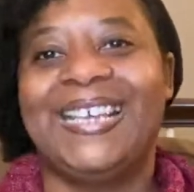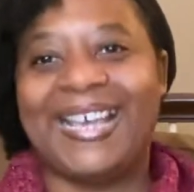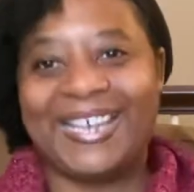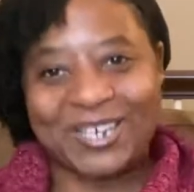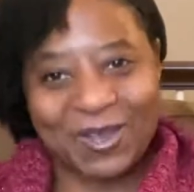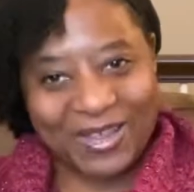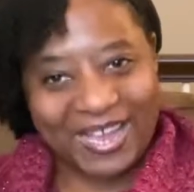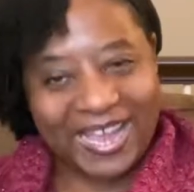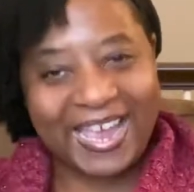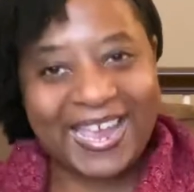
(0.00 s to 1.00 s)
Hey y'all,
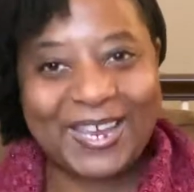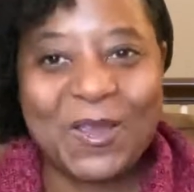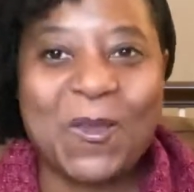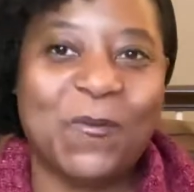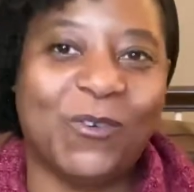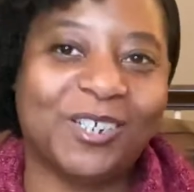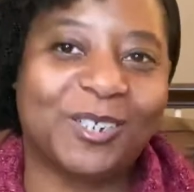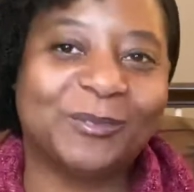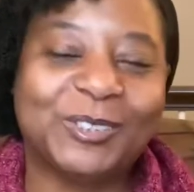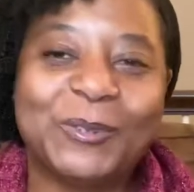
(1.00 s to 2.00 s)
hey,
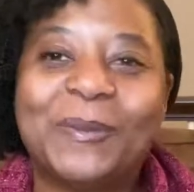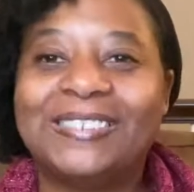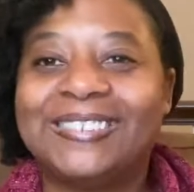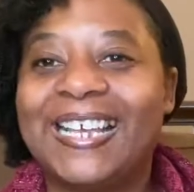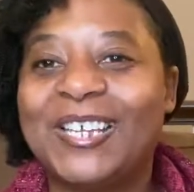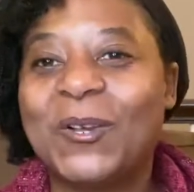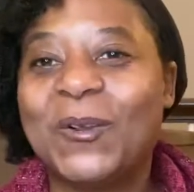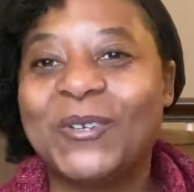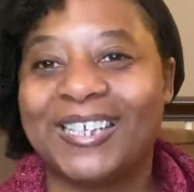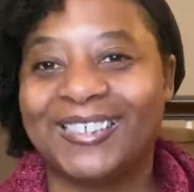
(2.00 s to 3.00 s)
welcome to my
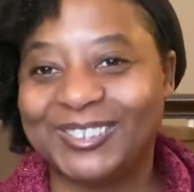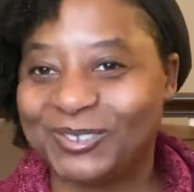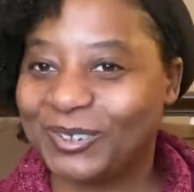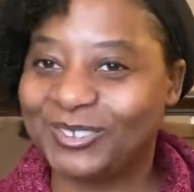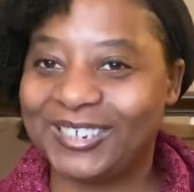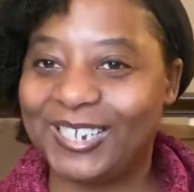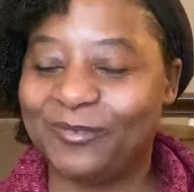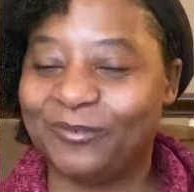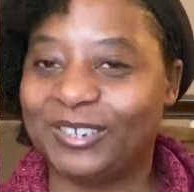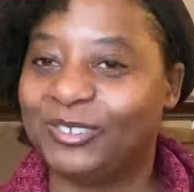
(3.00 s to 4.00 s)
channel, Kelly's Crochet
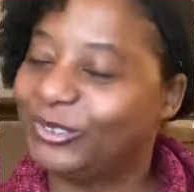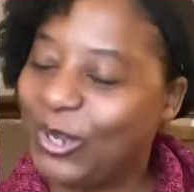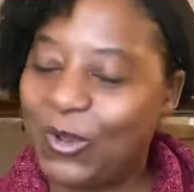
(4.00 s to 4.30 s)
Adventures.